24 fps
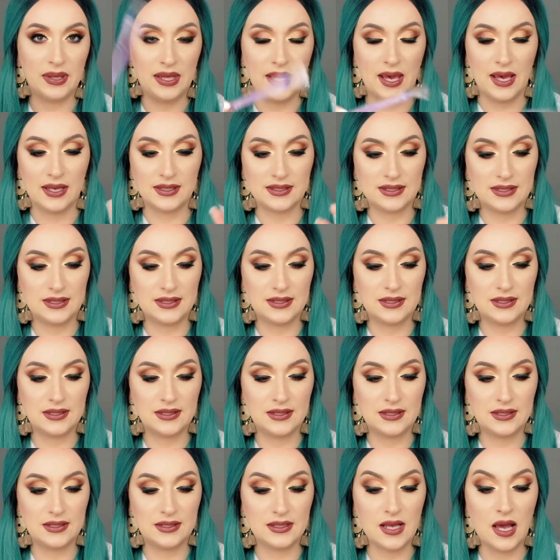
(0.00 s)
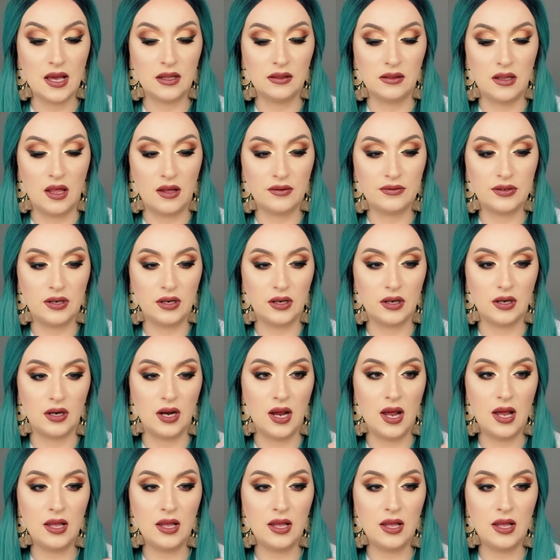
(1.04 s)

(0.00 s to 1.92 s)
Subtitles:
Yes, I love her.